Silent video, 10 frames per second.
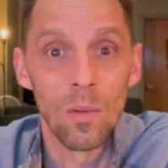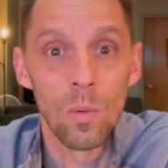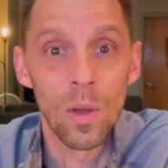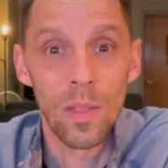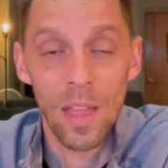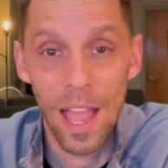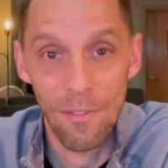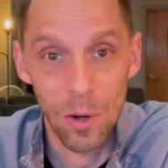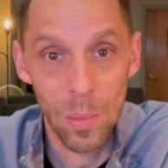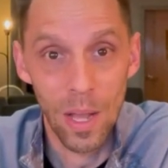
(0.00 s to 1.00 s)
with
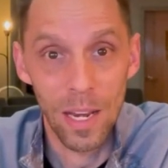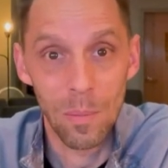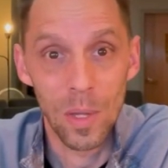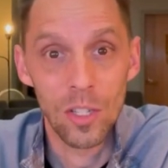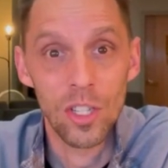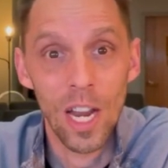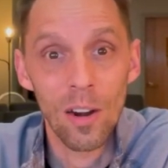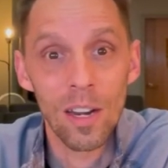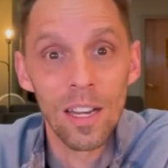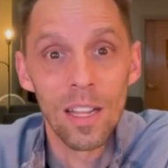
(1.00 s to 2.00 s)
everybody, but
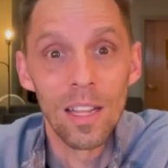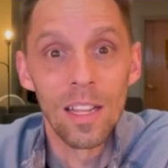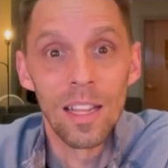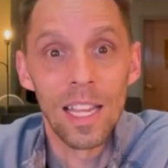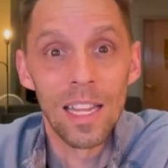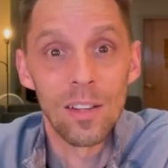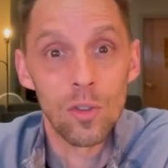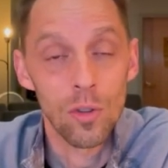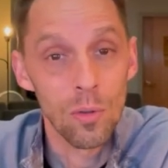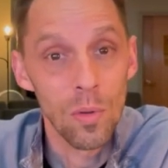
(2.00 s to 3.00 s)
share it in
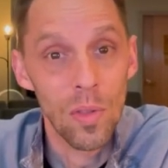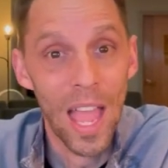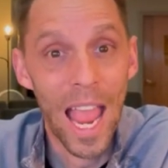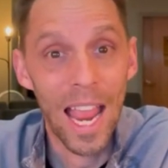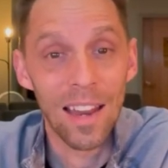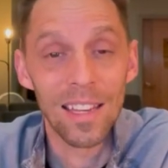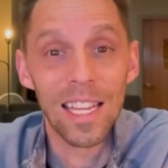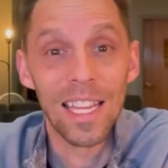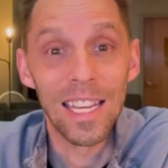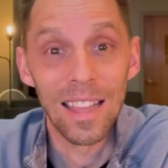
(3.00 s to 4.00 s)
truth and
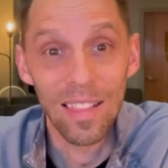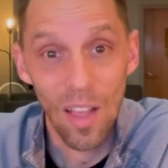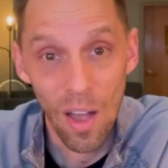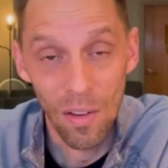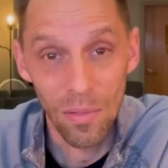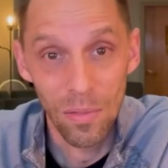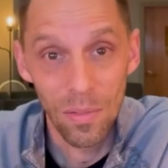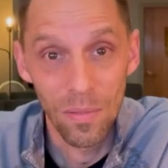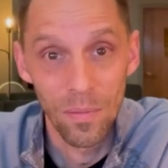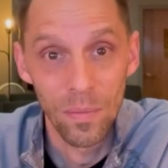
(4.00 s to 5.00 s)
in love.
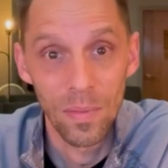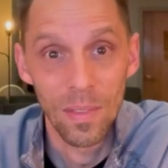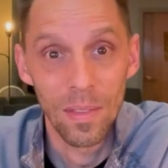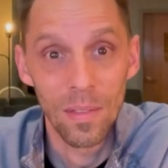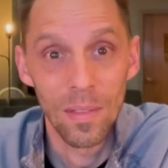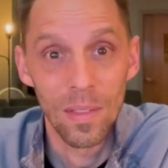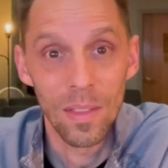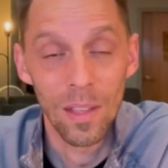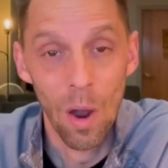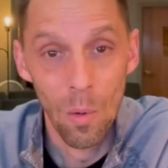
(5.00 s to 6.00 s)

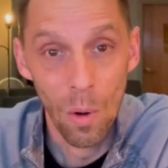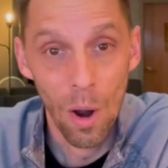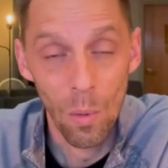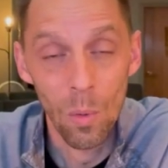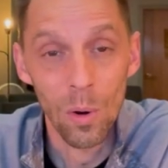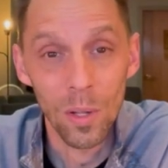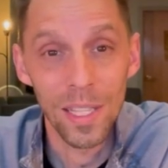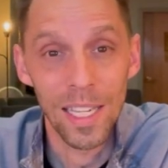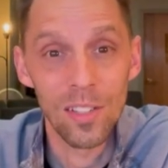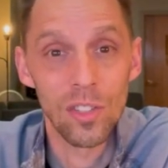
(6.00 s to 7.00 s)
Our world
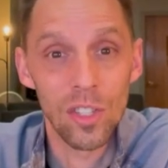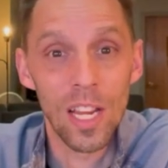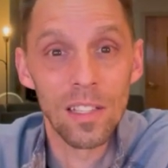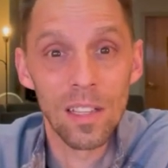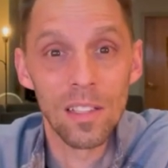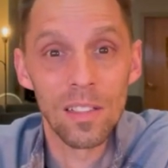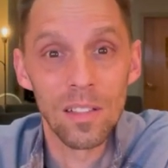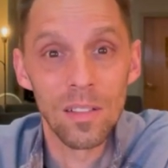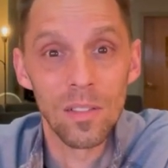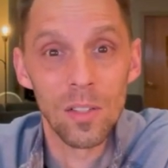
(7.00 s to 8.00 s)
needs Jesus.
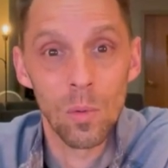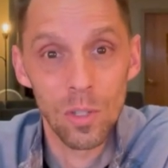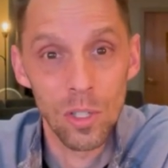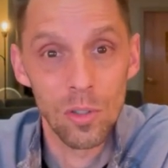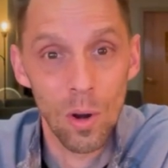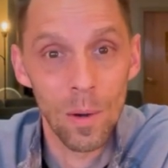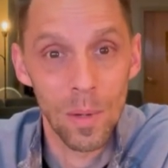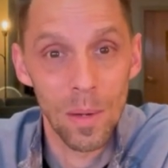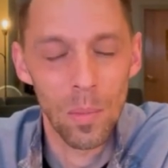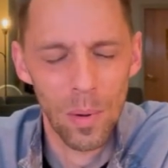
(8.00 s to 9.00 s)
So would you join me in